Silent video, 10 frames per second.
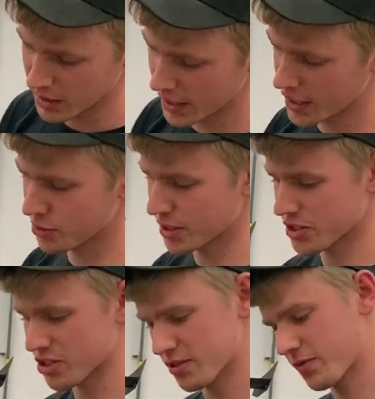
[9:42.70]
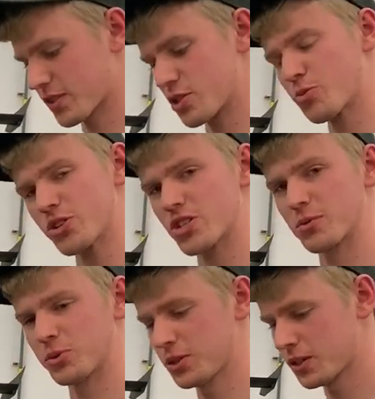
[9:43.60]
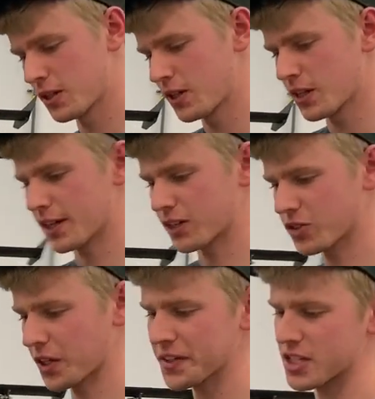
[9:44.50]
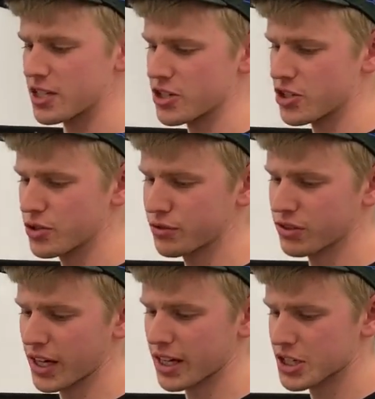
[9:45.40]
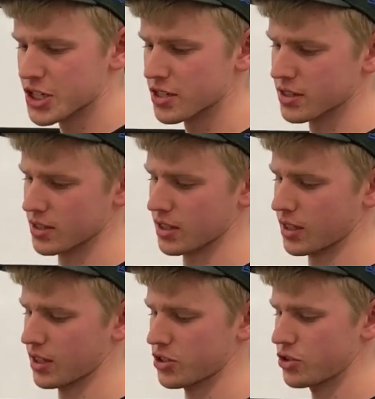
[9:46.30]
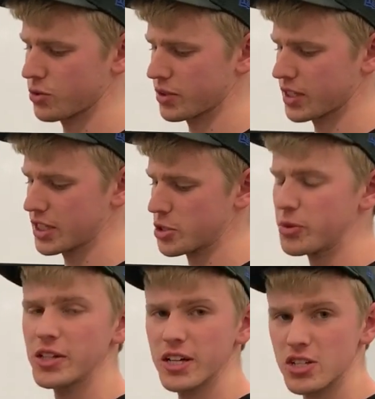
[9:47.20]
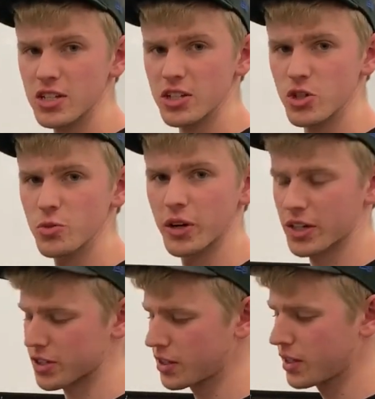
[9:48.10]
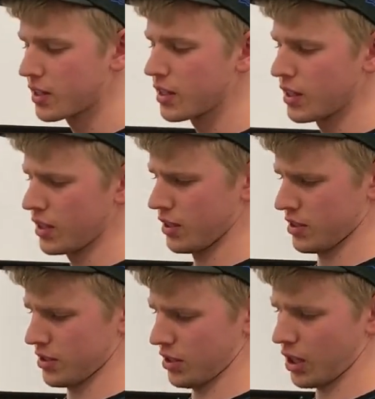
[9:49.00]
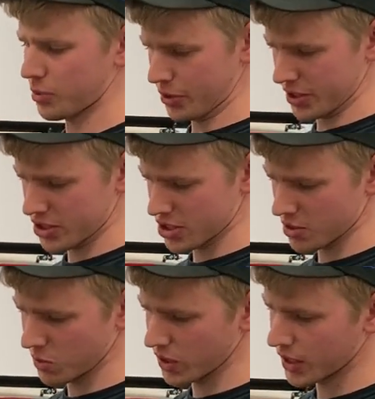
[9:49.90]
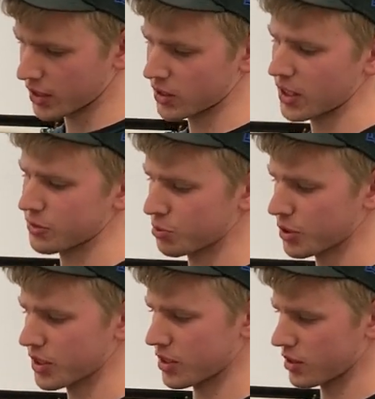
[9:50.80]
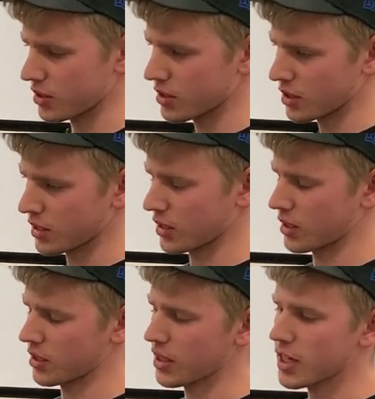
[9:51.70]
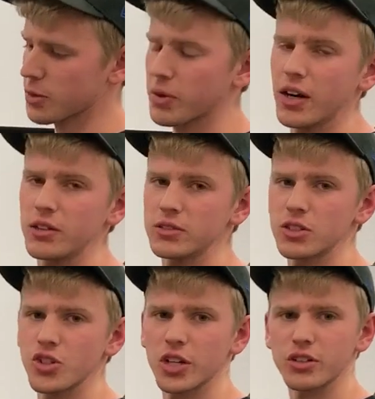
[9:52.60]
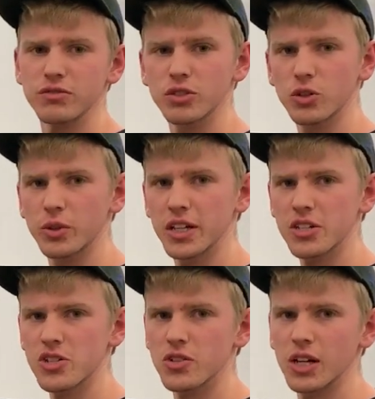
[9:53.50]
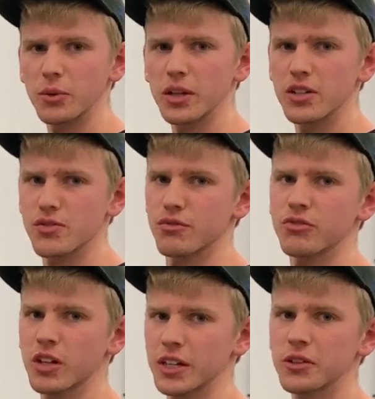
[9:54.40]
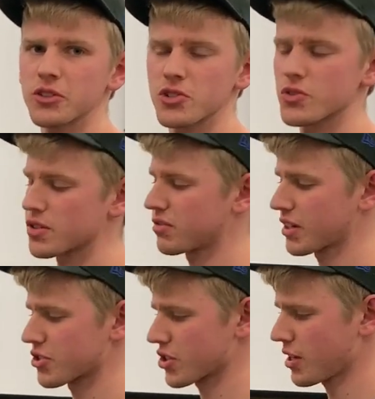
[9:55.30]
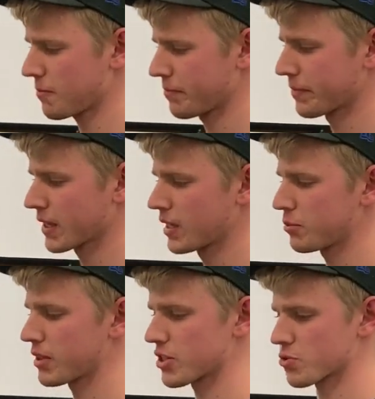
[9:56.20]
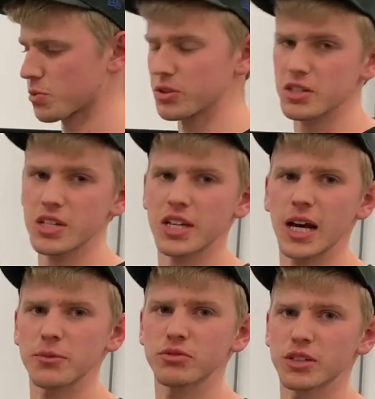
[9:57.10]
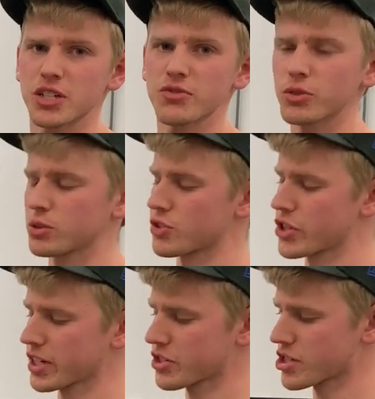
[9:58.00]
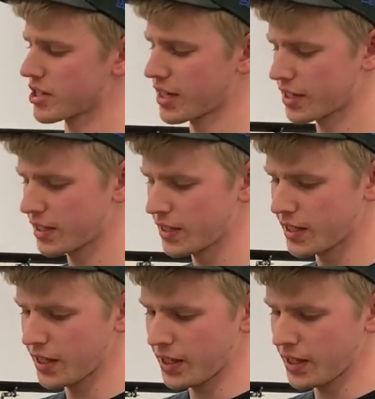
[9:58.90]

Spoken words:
Anyways, this is pretty simple. I've got this ECU flashed to a speed density 2-bar operating system in there. I've put in 80-pound injector flow rates so that way it doesn't flood out as soon as it fires up, because we put the decapped flex fuel injectors in there.